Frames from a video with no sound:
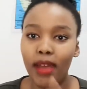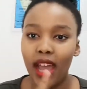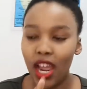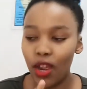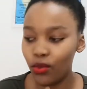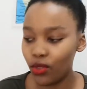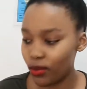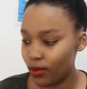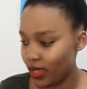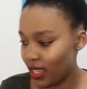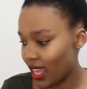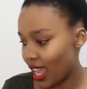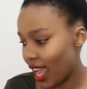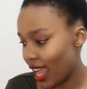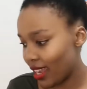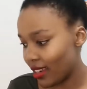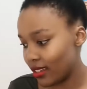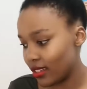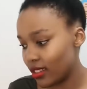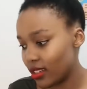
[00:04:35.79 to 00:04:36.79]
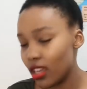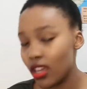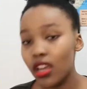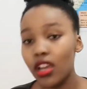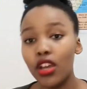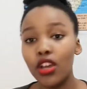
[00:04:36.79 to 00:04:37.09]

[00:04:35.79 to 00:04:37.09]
I will be kind